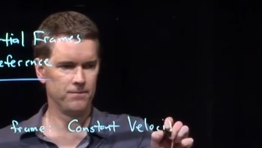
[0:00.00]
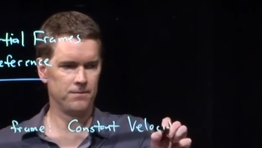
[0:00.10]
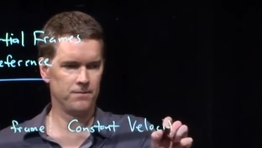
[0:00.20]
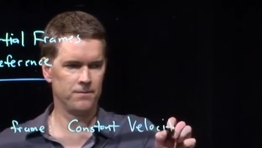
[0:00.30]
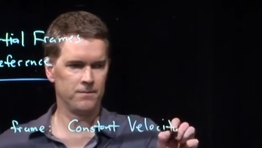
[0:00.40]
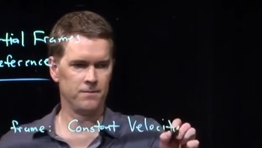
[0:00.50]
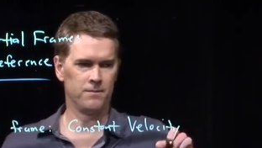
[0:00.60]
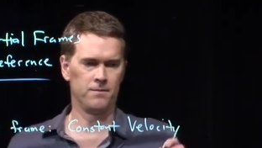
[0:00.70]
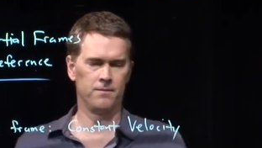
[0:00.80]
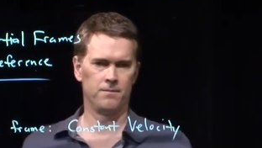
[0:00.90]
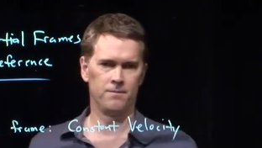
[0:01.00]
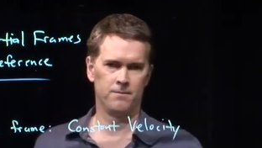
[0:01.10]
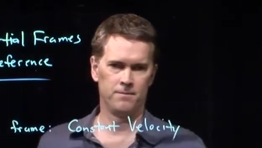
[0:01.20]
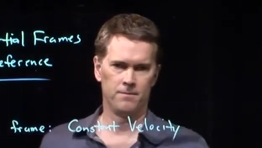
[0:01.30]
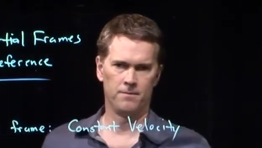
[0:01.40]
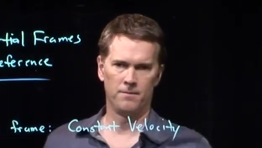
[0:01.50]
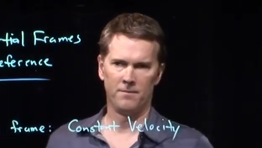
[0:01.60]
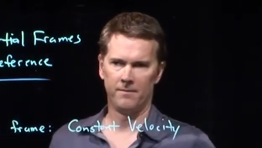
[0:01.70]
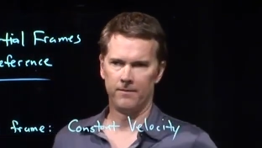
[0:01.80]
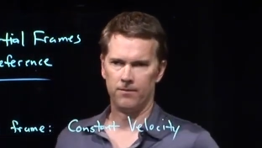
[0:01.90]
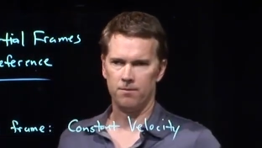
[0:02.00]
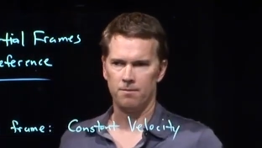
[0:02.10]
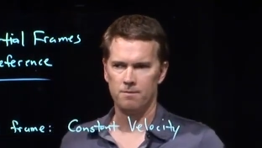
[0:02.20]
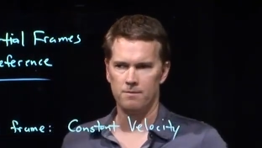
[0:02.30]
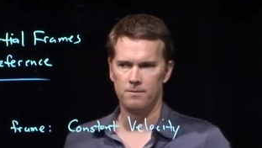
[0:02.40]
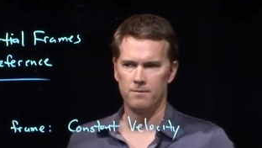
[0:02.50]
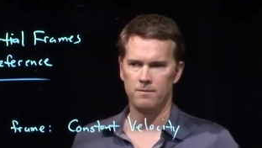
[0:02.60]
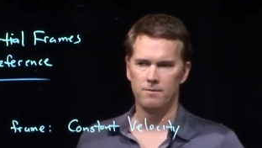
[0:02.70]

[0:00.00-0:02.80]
(silence)